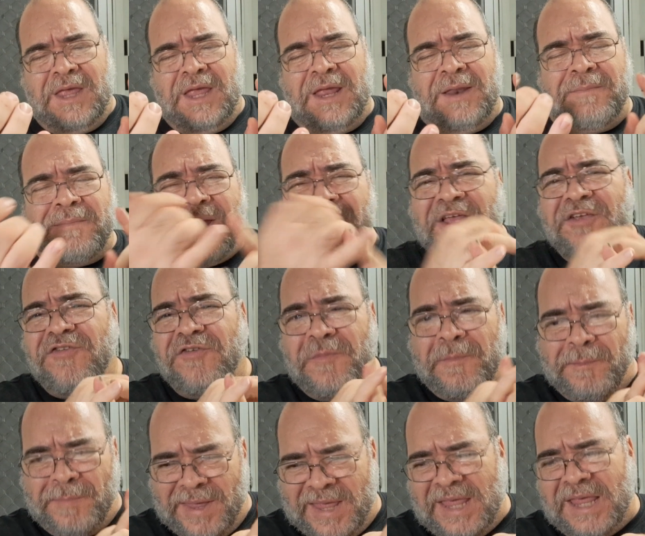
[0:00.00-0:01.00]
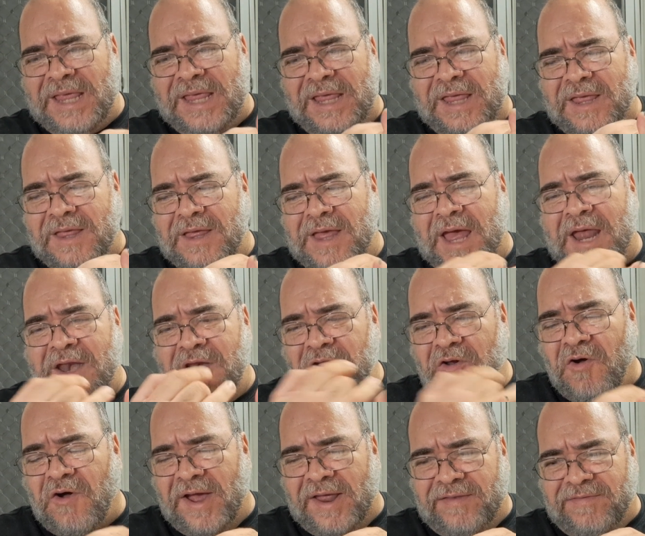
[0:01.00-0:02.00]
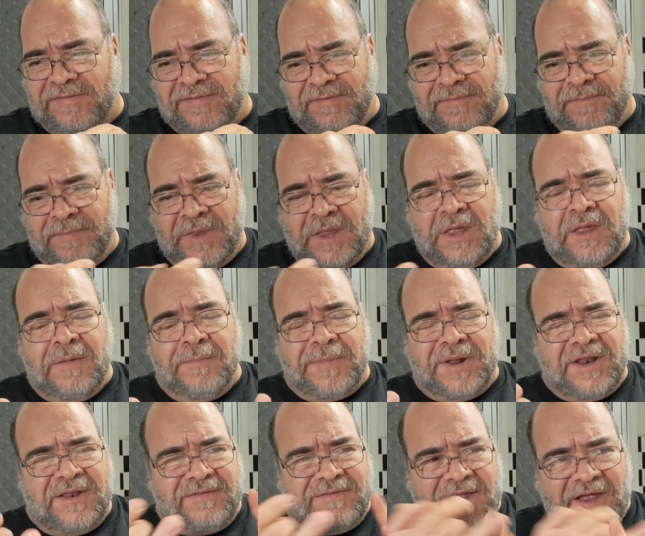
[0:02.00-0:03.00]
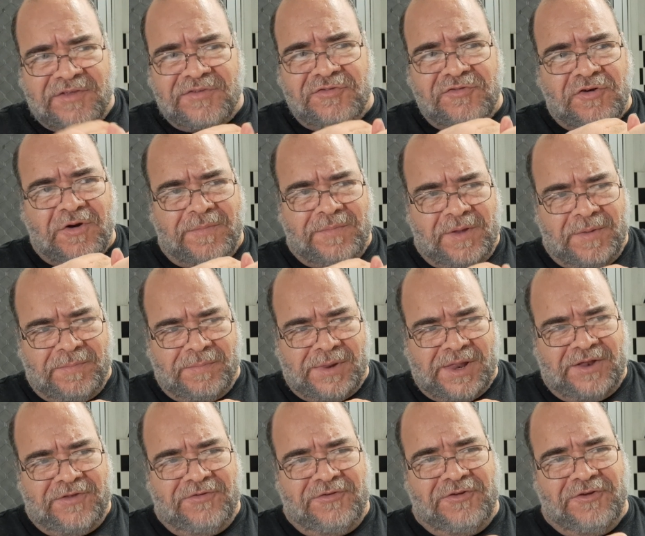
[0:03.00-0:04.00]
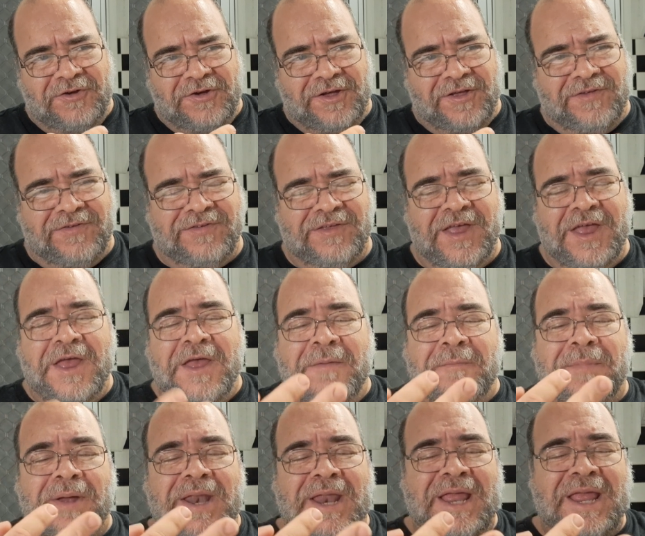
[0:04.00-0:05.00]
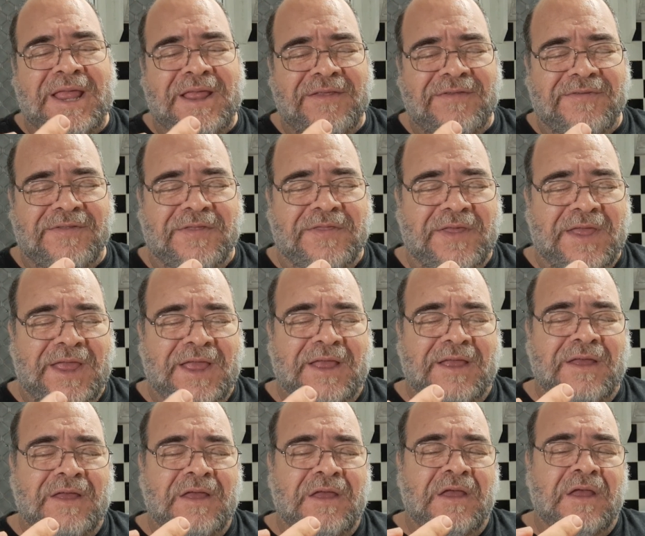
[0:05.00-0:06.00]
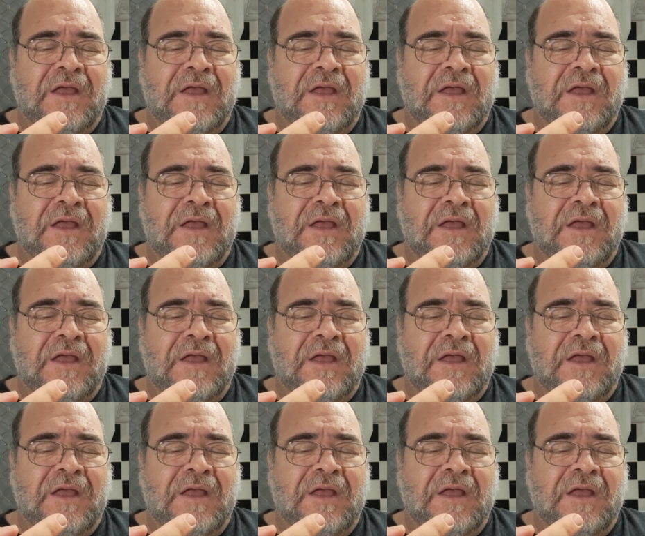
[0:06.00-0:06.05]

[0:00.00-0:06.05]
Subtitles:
It makes you pee at night, but it does drop your blood sugars. But here's the thing.